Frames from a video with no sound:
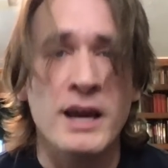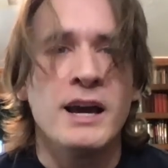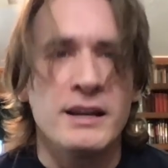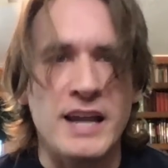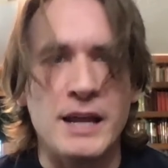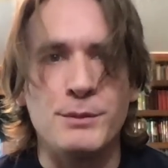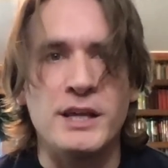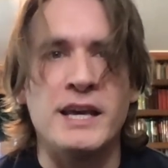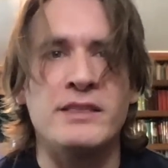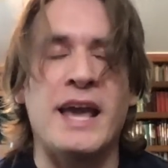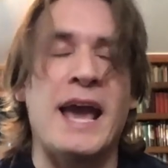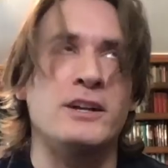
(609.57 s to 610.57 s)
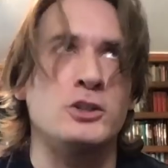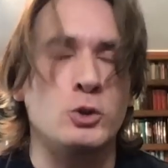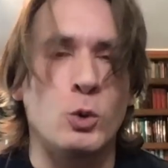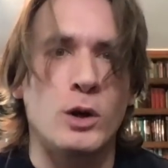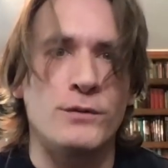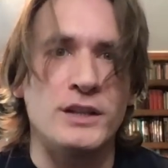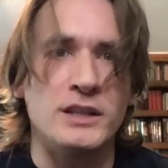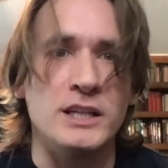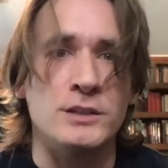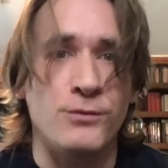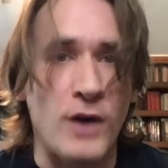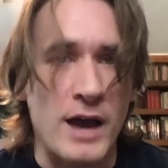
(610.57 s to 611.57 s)
namely they had a score of at
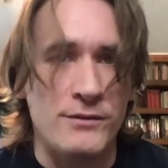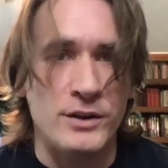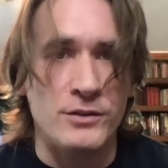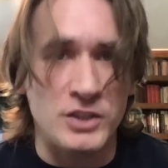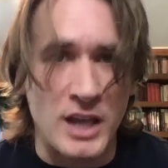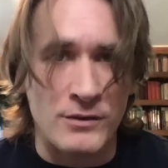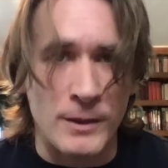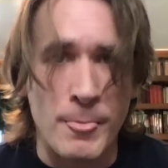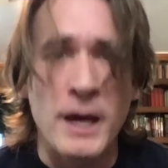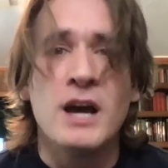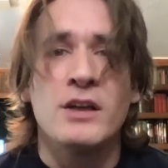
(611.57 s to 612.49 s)
least 5 out of 7,